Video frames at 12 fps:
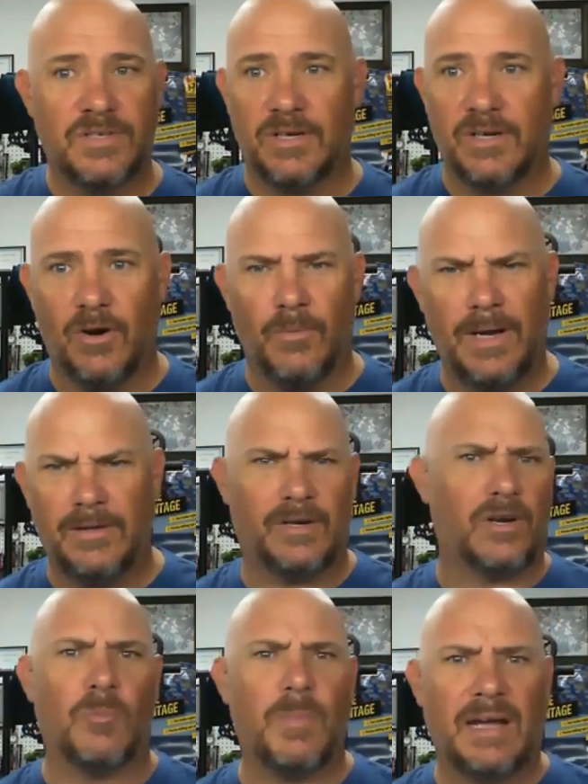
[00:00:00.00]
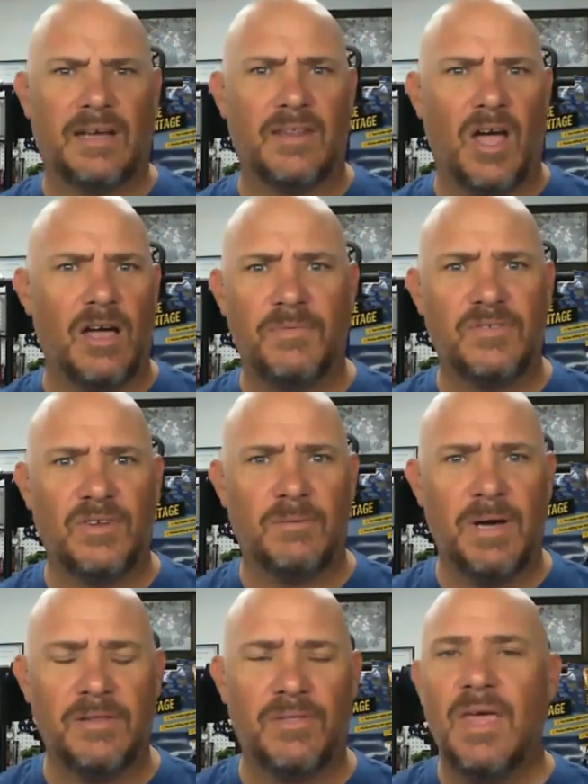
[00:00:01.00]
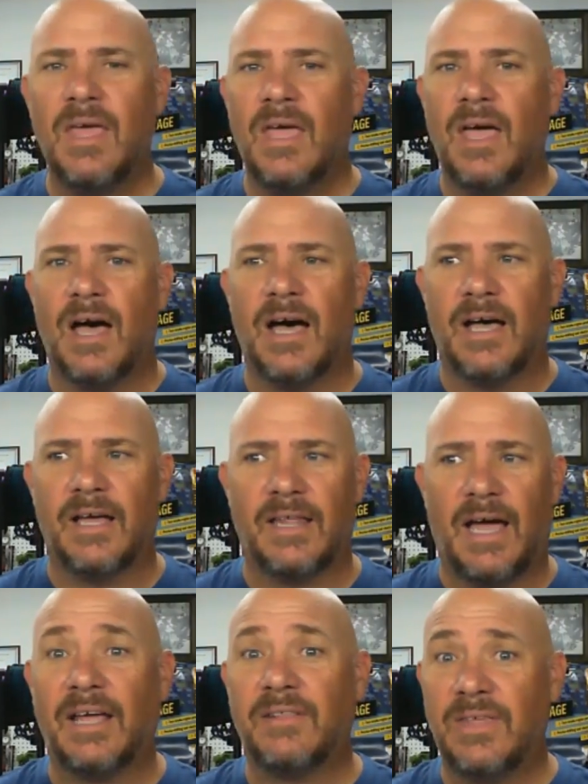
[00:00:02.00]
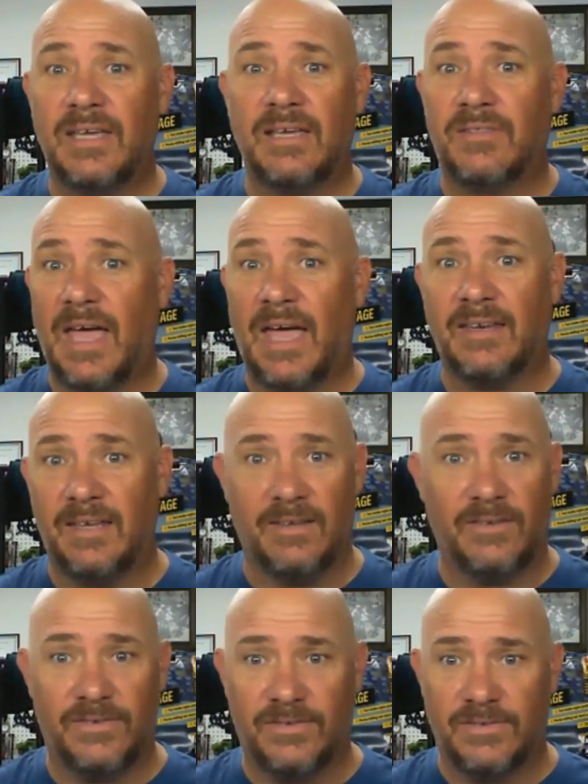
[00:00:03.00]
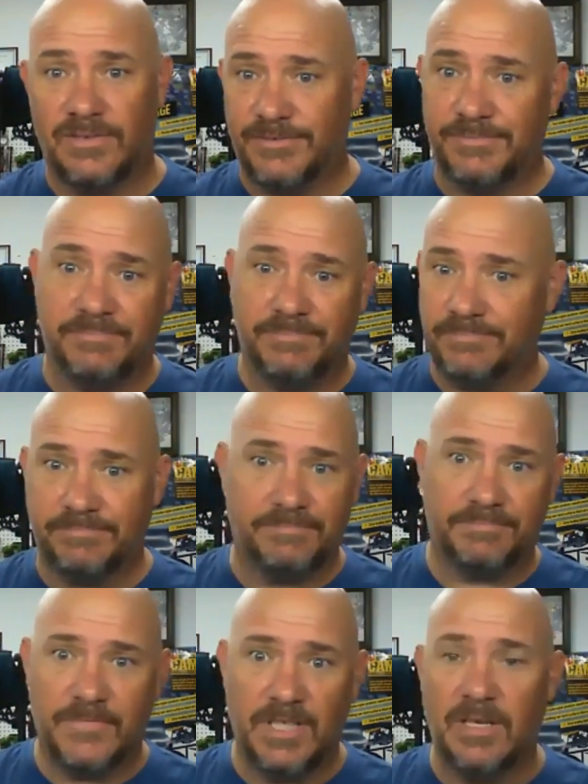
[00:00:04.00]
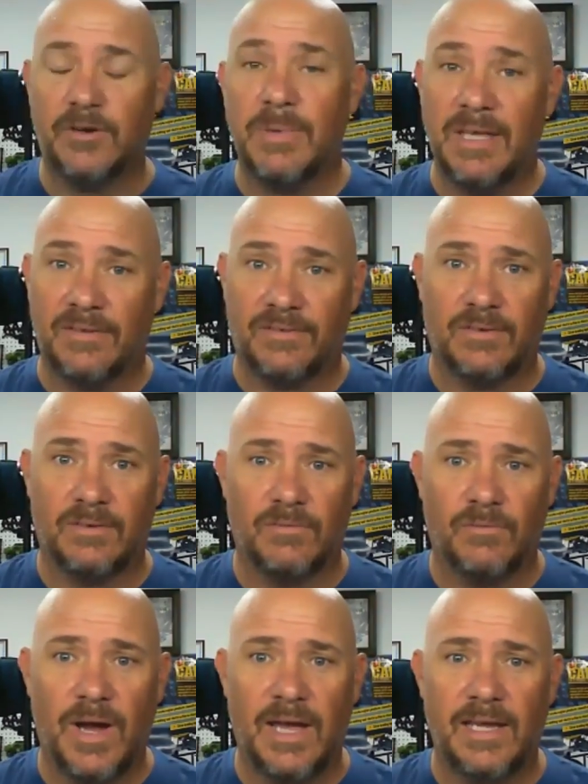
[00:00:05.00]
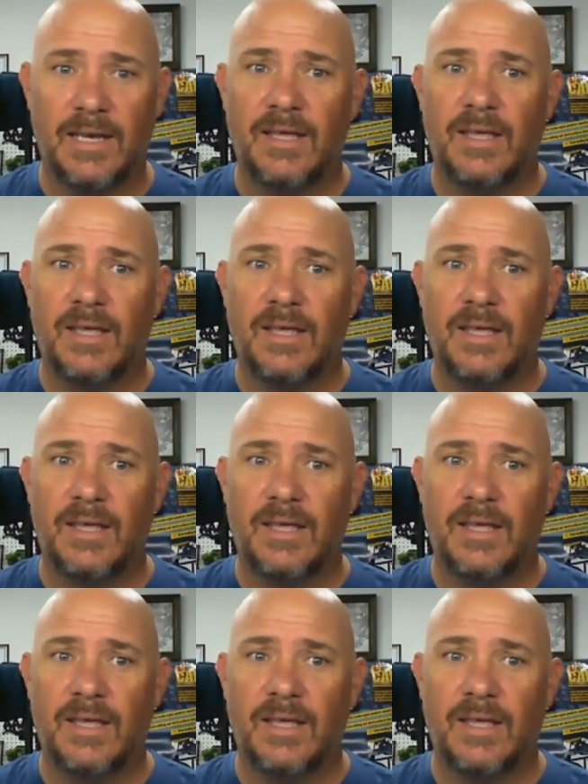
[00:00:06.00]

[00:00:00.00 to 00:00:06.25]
going to go away and they're going to go back to the office in a month, I think that is hit or miss, right?